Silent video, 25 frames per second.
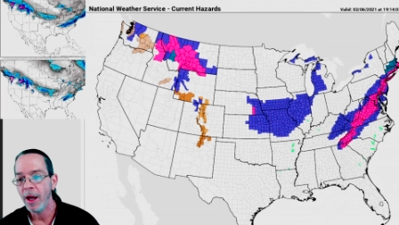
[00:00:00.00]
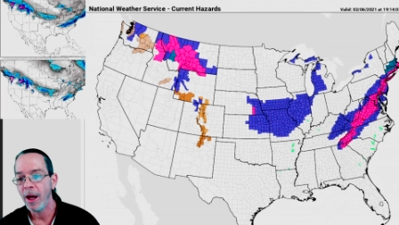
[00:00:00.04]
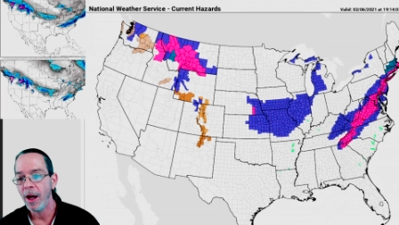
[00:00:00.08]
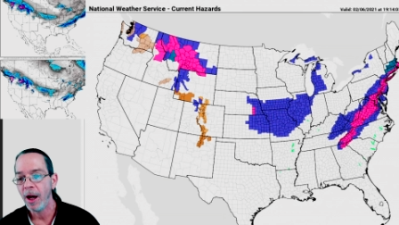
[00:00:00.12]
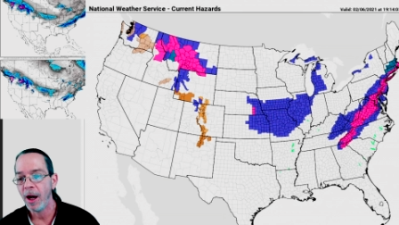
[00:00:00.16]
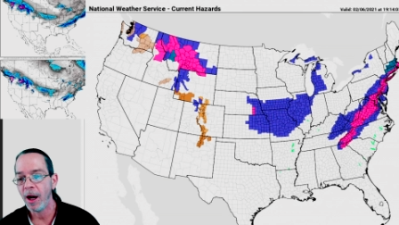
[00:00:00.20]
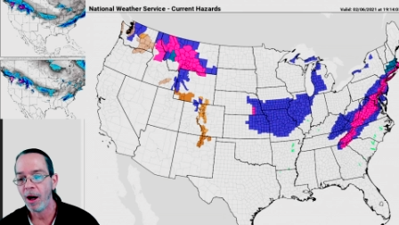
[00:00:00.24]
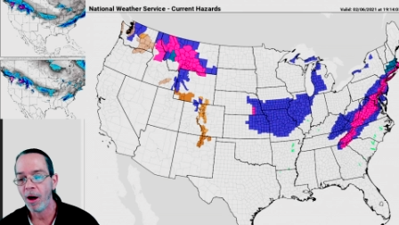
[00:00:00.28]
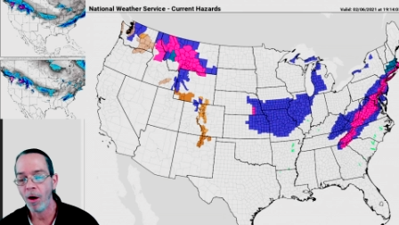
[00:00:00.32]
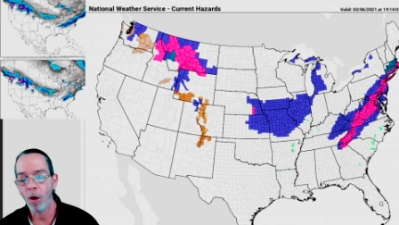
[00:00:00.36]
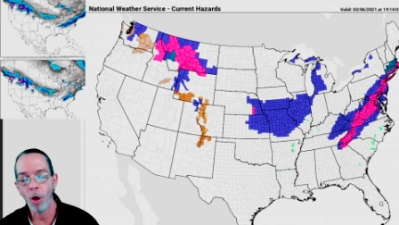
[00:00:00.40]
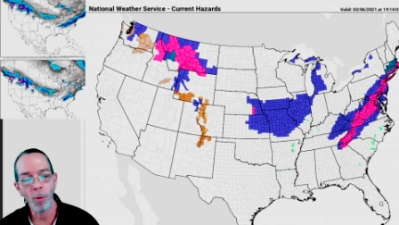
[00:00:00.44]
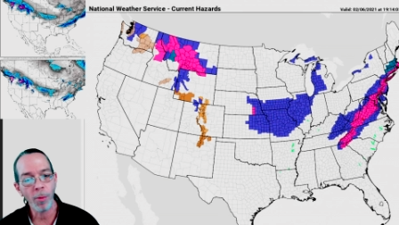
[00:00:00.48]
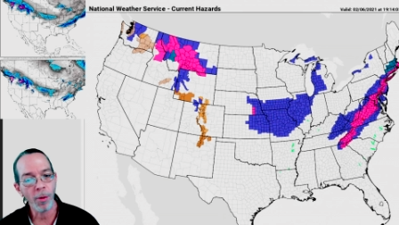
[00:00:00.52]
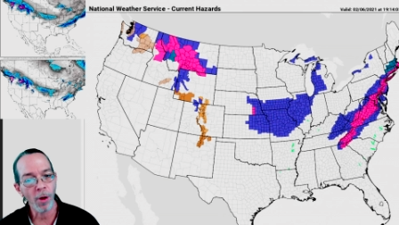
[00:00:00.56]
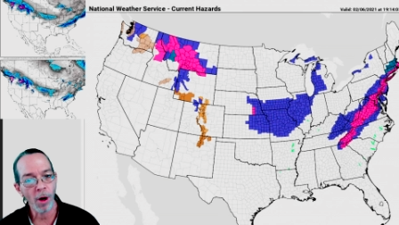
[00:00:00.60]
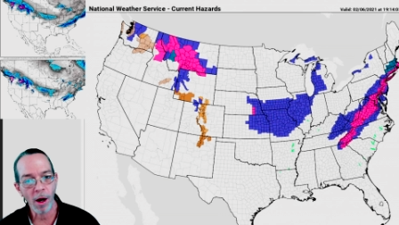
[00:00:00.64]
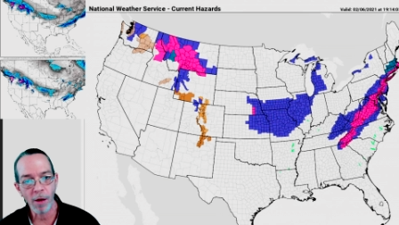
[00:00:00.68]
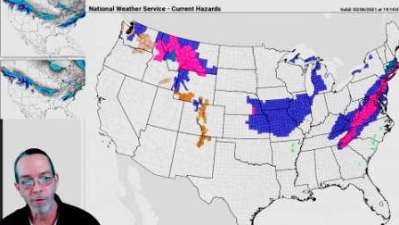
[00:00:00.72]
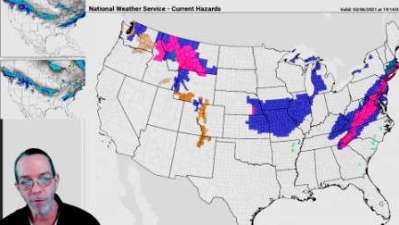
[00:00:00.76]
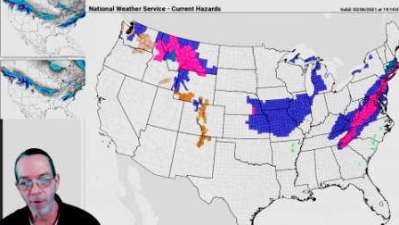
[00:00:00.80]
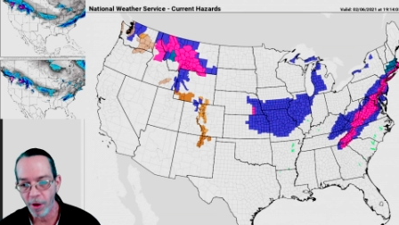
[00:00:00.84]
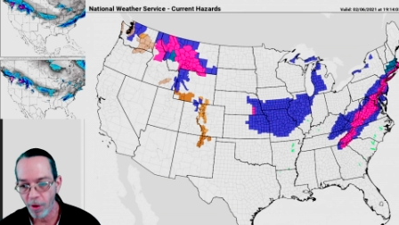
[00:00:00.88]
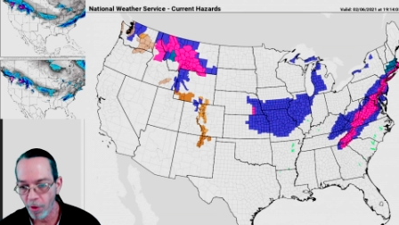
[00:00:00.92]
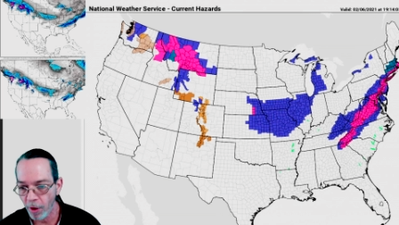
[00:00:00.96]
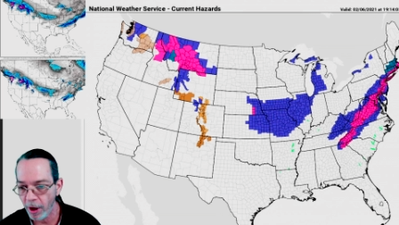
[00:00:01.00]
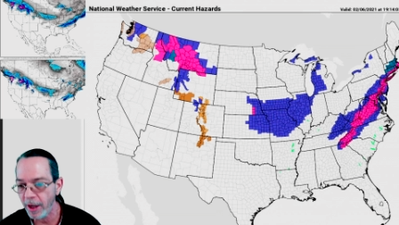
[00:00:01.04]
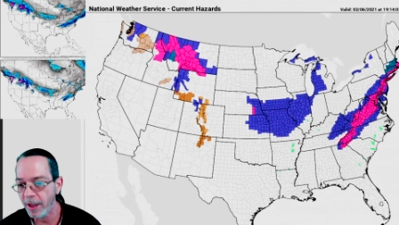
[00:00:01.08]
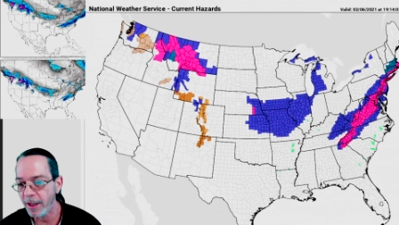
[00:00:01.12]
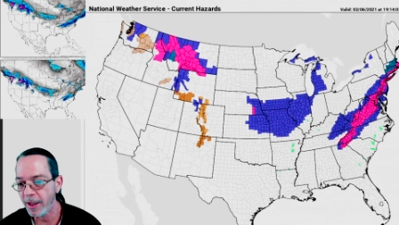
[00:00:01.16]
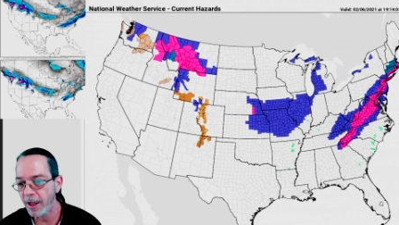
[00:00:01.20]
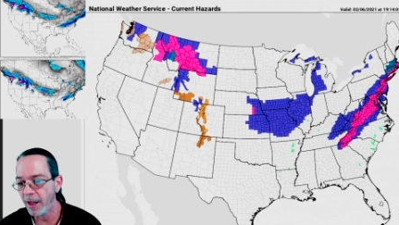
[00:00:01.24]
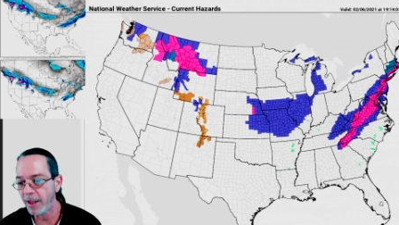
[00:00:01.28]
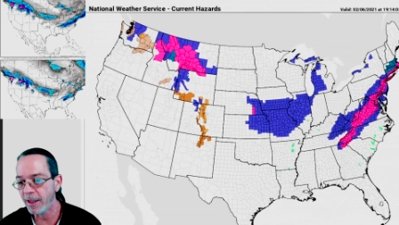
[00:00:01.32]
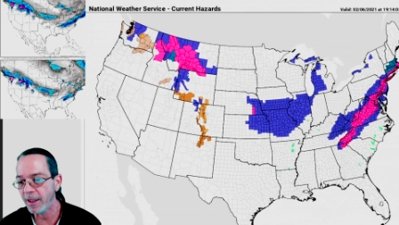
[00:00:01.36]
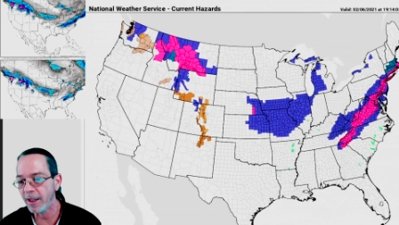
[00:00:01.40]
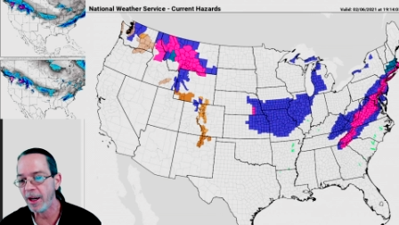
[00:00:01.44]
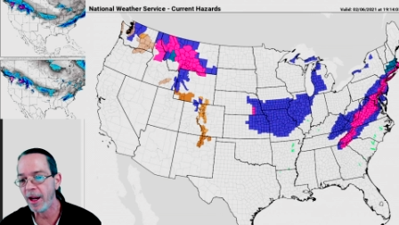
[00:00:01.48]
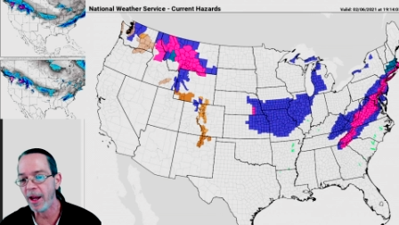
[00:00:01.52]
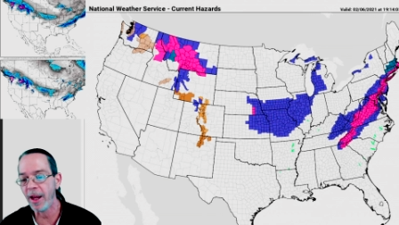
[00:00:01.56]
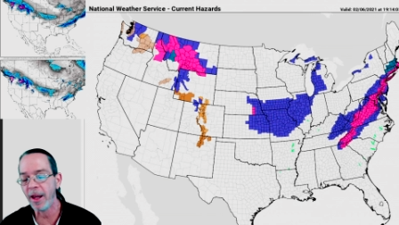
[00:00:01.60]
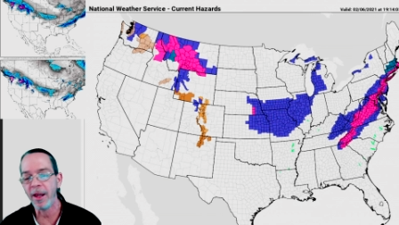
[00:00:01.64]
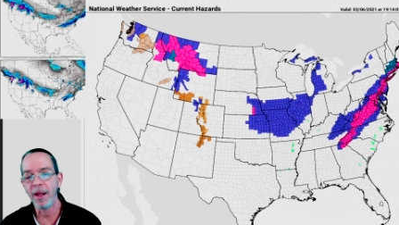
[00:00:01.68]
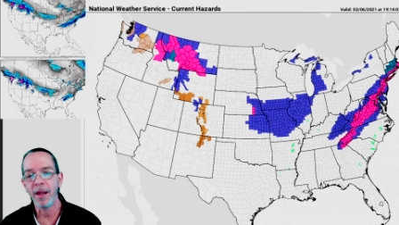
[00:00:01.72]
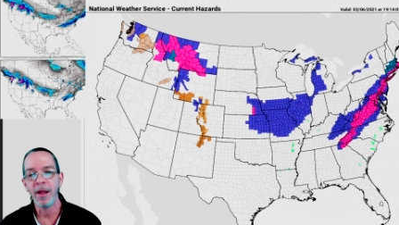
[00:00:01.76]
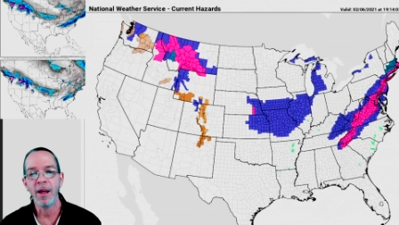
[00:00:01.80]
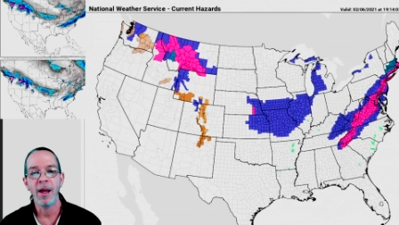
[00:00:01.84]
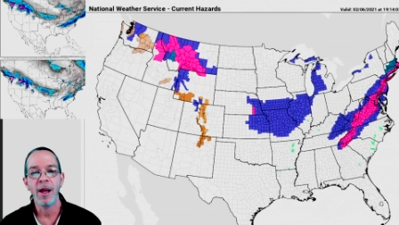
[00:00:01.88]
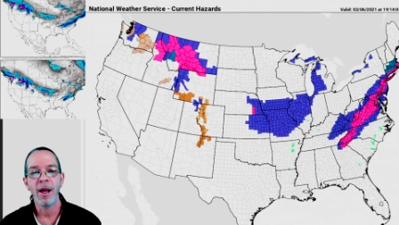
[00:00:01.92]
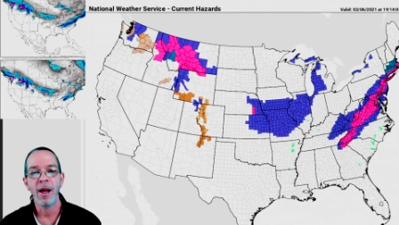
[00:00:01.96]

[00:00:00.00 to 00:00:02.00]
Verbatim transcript: Uh, I uh, hope you all have a great day today.